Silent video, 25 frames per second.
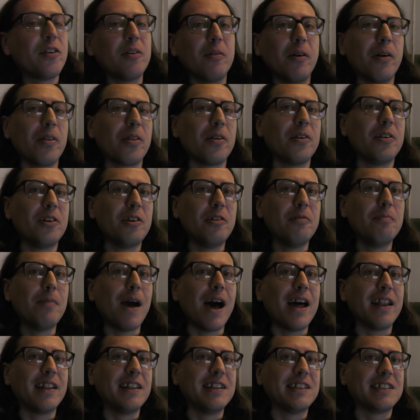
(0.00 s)
few other new
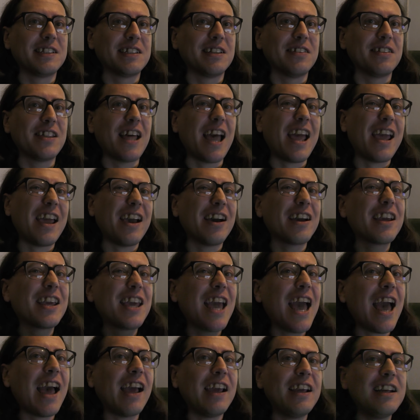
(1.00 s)
bands that they
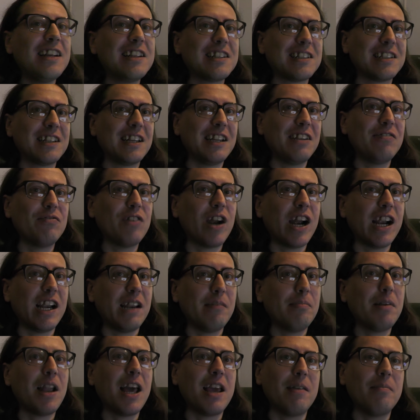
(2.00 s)
occasionally
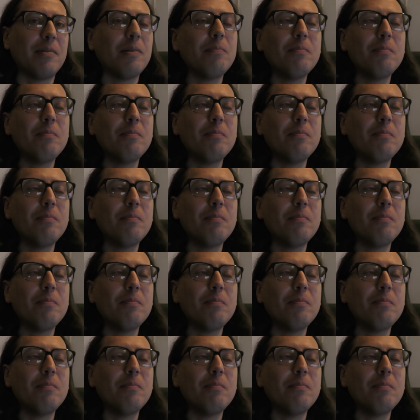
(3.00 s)
rarely play,